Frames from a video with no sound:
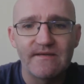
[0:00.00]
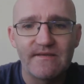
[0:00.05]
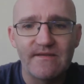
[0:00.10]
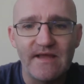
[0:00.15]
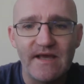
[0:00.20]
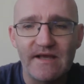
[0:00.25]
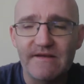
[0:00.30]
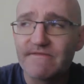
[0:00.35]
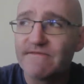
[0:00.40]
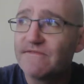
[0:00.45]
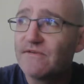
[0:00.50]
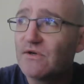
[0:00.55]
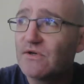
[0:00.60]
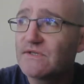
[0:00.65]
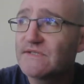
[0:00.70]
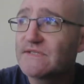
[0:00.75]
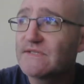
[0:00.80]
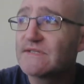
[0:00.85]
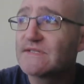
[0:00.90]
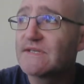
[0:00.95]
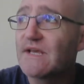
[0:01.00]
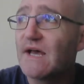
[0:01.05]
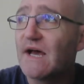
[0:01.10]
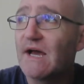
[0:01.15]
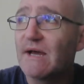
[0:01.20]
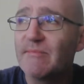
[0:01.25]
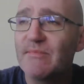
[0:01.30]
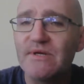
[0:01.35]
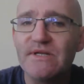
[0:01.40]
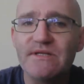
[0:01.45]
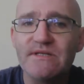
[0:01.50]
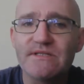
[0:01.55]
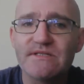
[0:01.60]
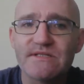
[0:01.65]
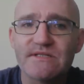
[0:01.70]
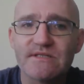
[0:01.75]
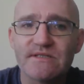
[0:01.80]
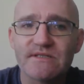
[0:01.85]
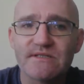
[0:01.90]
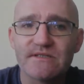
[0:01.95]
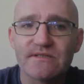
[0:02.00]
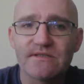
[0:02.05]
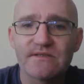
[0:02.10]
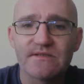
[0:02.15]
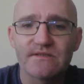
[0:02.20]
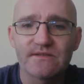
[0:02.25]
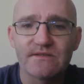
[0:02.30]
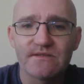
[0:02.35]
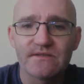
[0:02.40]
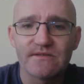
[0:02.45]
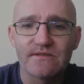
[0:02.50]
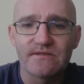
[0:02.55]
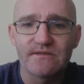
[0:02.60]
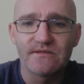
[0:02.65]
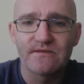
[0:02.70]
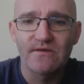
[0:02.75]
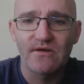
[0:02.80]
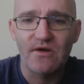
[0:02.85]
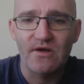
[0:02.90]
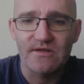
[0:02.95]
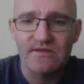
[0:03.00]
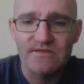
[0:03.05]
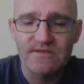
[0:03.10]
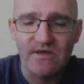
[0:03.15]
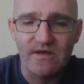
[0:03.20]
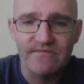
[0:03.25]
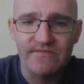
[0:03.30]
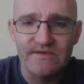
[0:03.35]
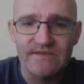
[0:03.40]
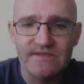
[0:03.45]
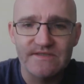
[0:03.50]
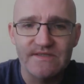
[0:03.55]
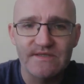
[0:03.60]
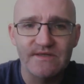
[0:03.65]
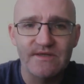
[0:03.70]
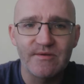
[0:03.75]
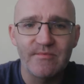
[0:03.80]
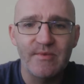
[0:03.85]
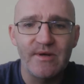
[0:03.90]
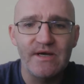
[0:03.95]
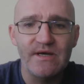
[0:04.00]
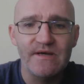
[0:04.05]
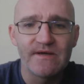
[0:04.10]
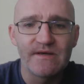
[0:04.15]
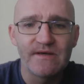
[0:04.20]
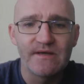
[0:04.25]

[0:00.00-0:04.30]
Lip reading: that first assignment on Soviet cinema,